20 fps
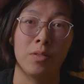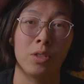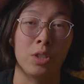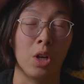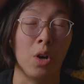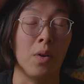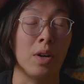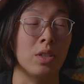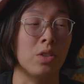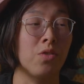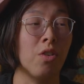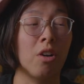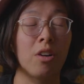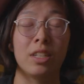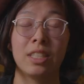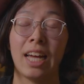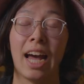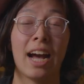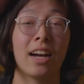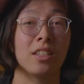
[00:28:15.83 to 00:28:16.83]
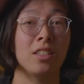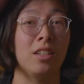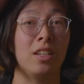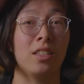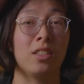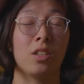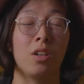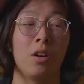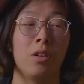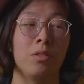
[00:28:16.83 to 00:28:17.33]
So as far as
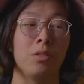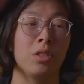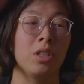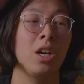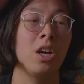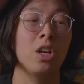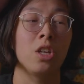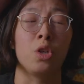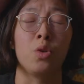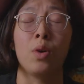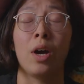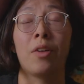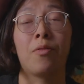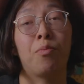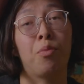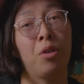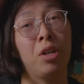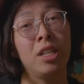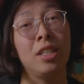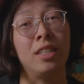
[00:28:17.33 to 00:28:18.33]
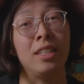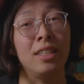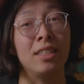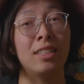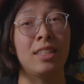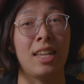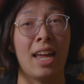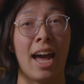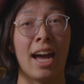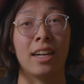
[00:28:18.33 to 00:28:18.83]
access goes, you have pretty
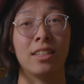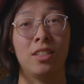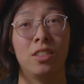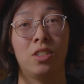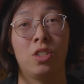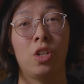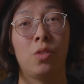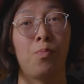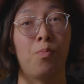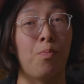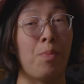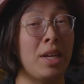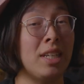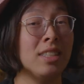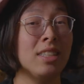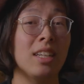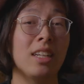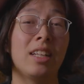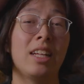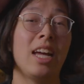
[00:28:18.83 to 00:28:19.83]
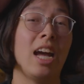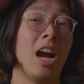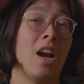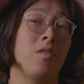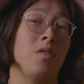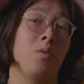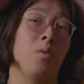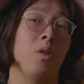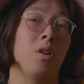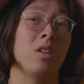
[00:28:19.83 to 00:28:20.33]
decent access to basically
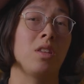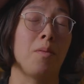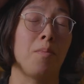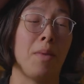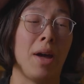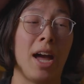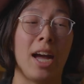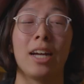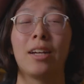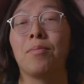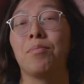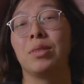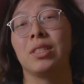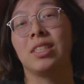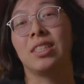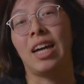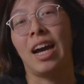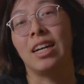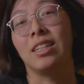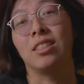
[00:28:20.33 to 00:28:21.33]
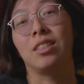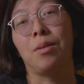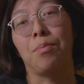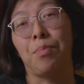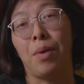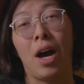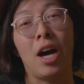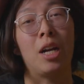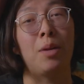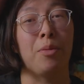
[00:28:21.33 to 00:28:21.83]
everywhere in the bag besides the
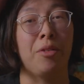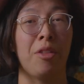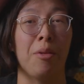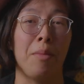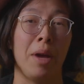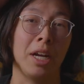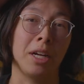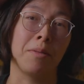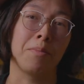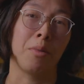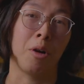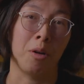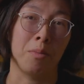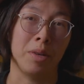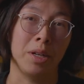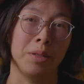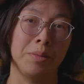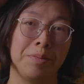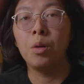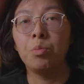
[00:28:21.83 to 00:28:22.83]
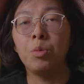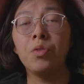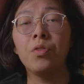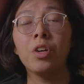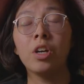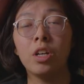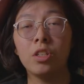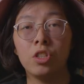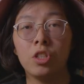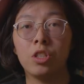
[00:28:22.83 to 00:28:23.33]
bottom of the main compartment.
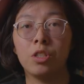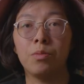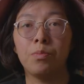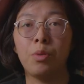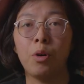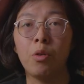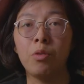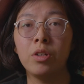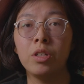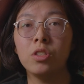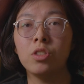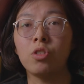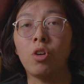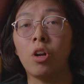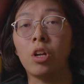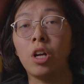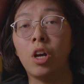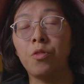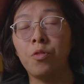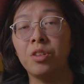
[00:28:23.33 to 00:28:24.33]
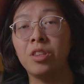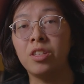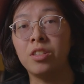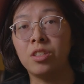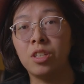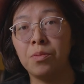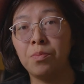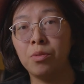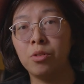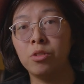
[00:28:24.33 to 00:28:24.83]
Moving on to components, starting off with the
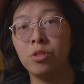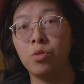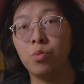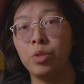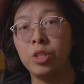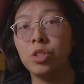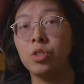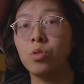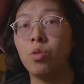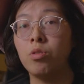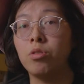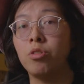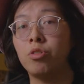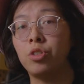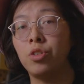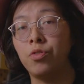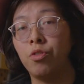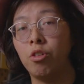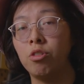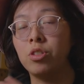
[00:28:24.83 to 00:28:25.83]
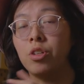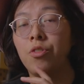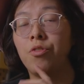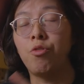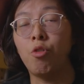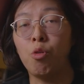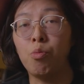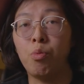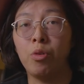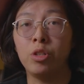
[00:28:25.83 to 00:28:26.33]
zippers, we scored the Traverse a
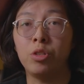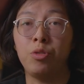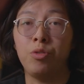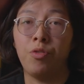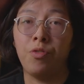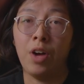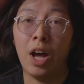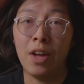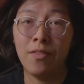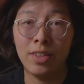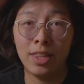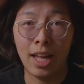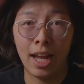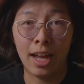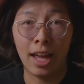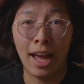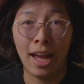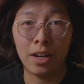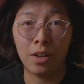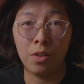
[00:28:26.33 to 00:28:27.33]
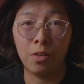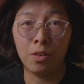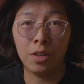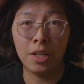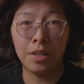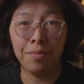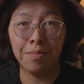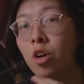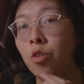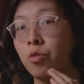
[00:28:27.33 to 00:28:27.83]
4.25 in that
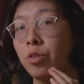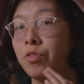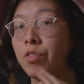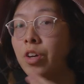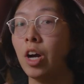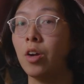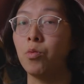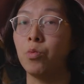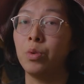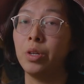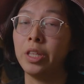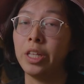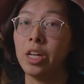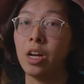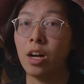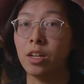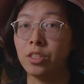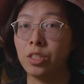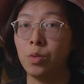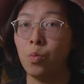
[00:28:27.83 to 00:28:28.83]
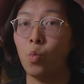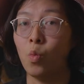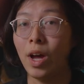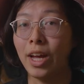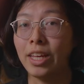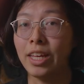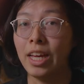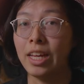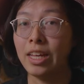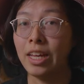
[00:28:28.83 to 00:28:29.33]
category. We've got really awesome
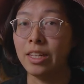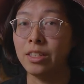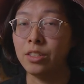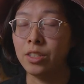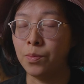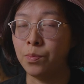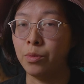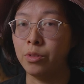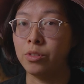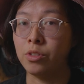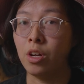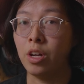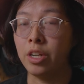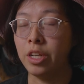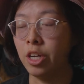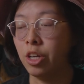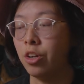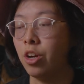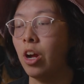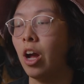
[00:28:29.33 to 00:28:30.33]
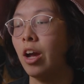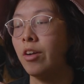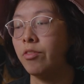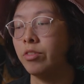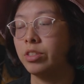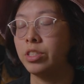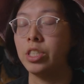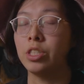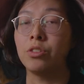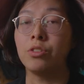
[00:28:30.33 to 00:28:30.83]
YKK zippers on here.
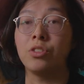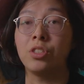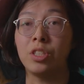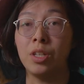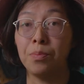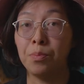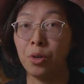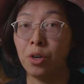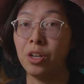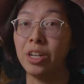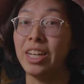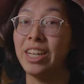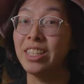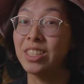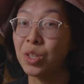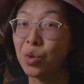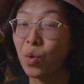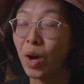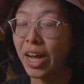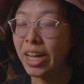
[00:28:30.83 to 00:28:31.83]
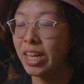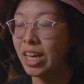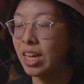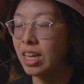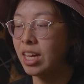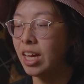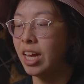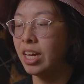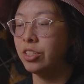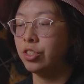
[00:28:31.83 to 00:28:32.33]
Every single zipper is a
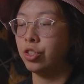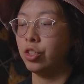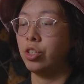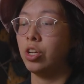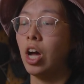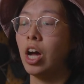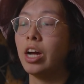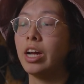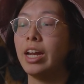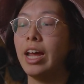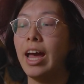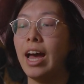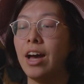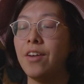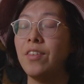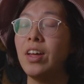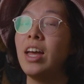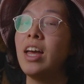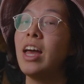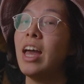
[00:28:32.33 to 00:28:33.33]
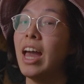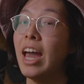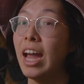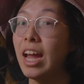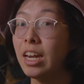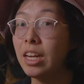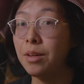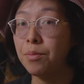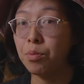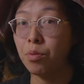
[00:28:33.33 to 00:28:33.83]
YKK, so you're not gonna have
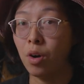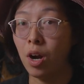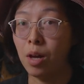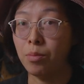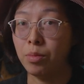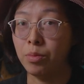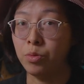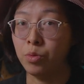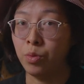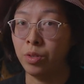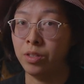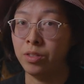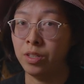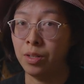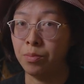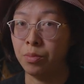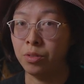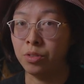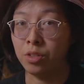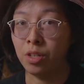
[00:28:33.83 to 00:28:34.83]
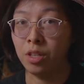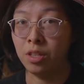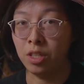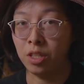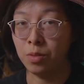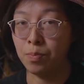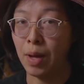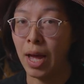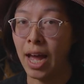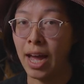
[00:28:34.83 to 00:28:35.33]
any problems with zippers on
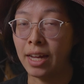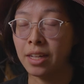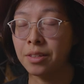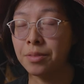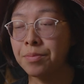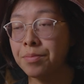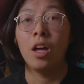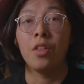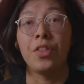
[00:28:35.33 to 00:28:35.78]
this bag.